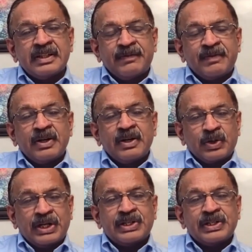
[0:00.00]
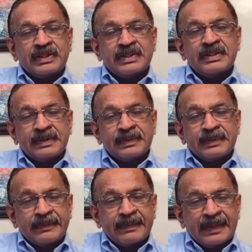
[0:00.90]
different locations.
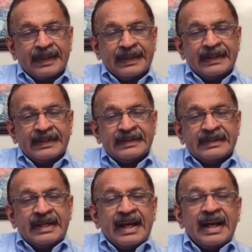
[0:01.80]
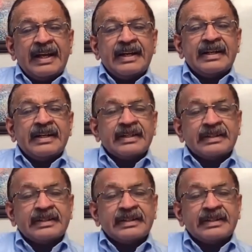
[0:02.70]
And